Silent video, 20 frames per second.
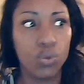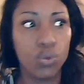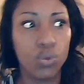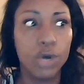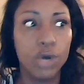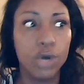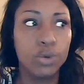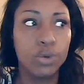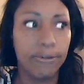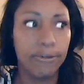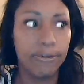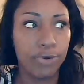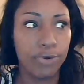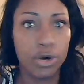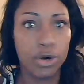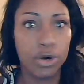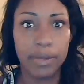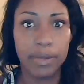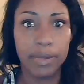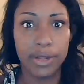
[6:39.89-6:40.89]
one would
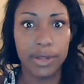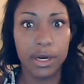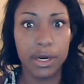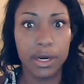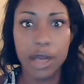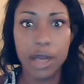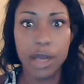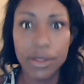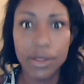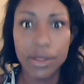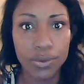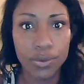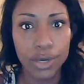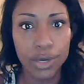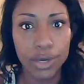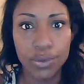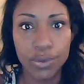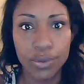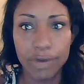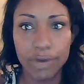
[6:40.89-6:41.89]
form, and then another
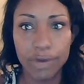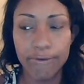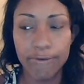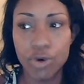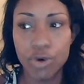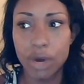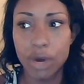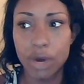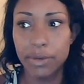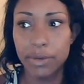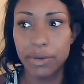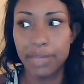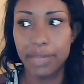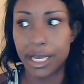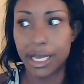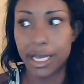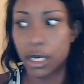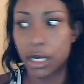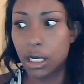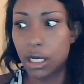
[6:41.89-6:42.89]
one would form, and it'd be
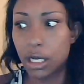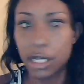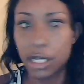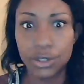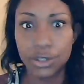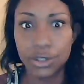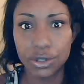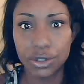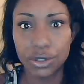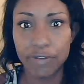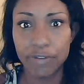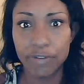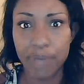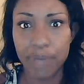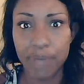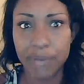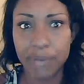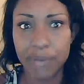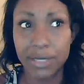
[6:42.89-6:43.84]
like a cluster of bumps.